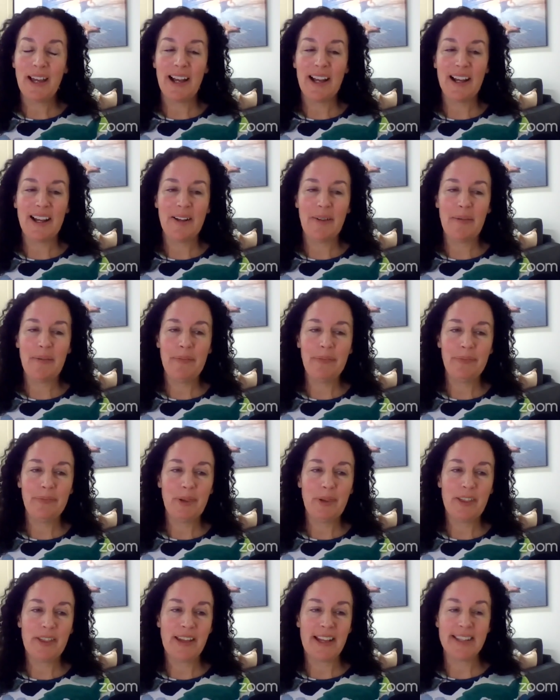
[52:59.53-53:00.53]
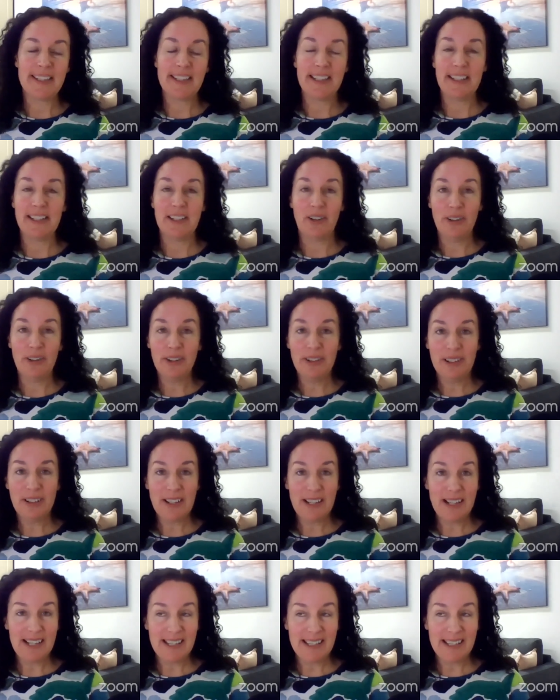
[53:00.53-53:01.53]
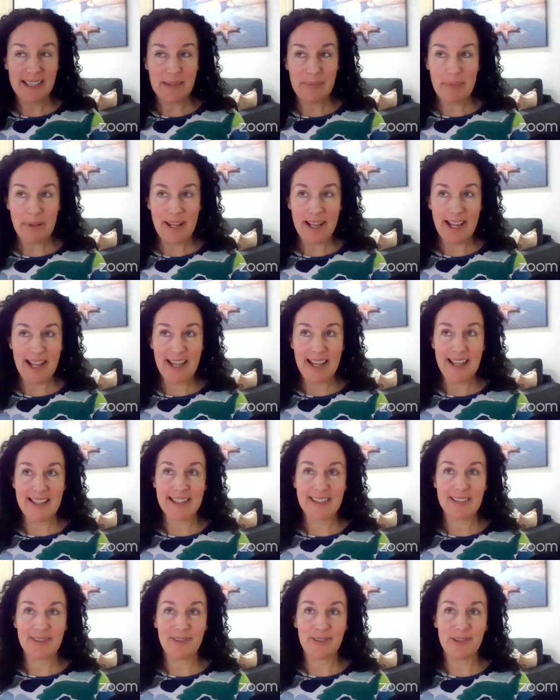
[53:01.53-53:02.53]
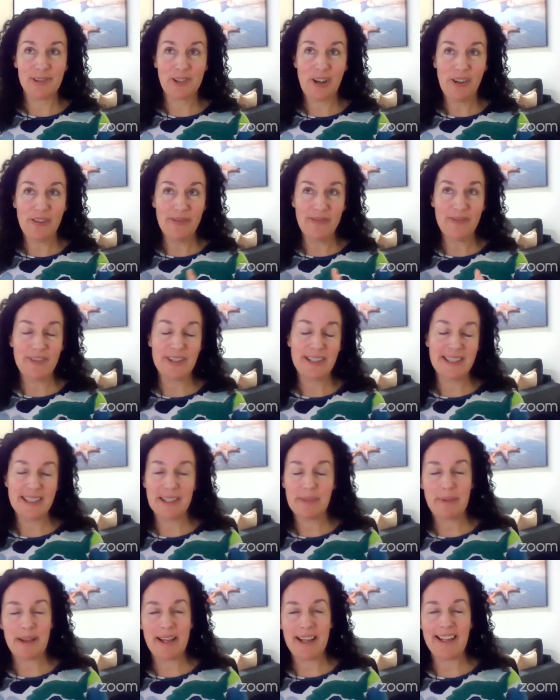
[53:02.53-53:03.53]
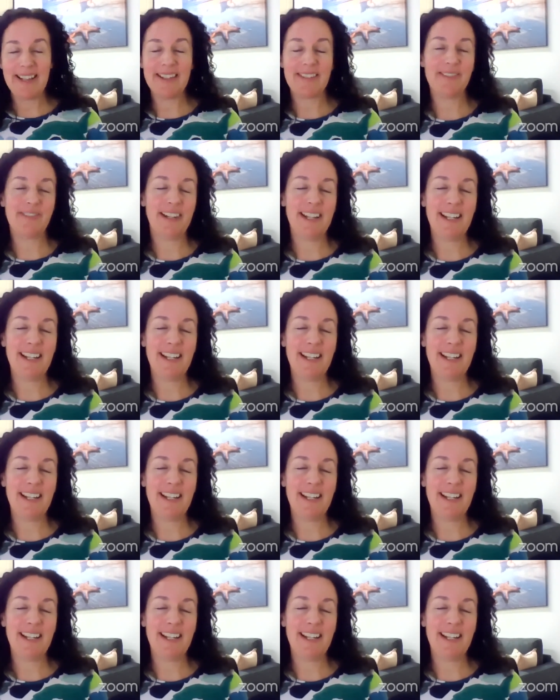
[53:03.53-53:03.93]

um, whether that's in the online space or conference space